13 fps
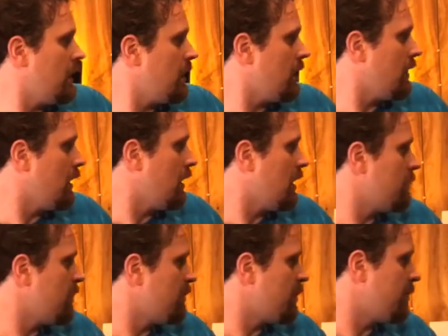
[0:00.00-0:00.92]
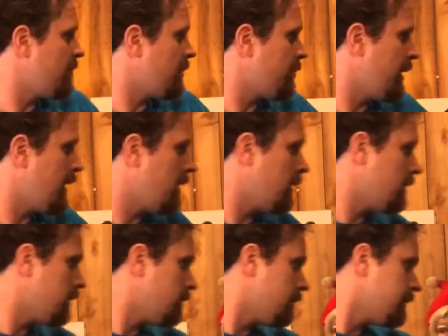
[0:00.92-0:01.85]
uh, bu- bu- bu-
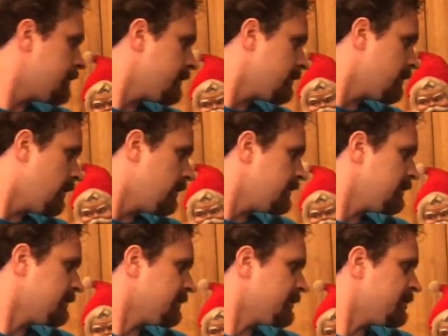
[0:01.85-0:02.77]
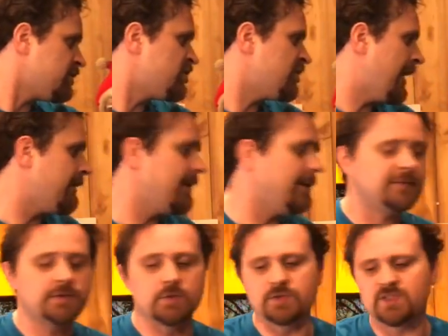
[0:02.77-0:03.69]
a little shout out
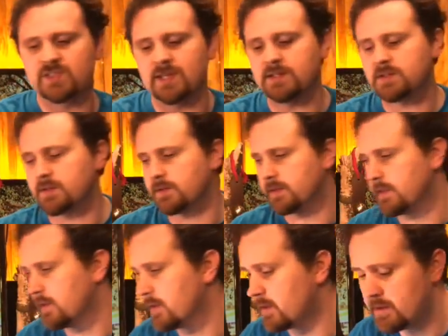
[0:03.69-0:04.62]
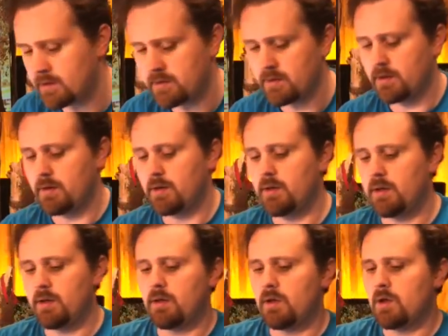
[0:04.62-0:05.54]
to Cecily here.
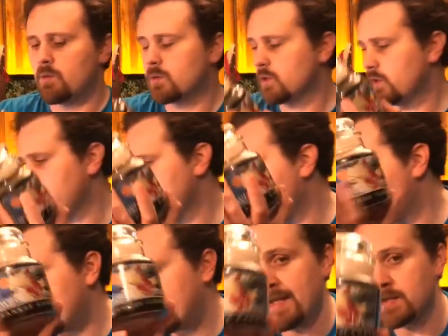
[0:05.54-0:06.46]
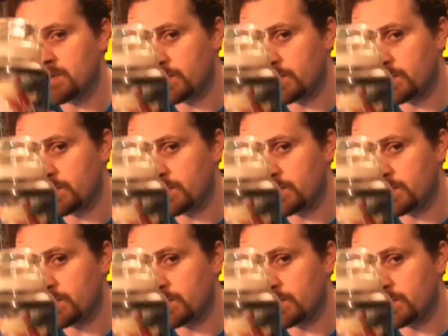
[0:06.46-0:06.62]
We're looking at a candle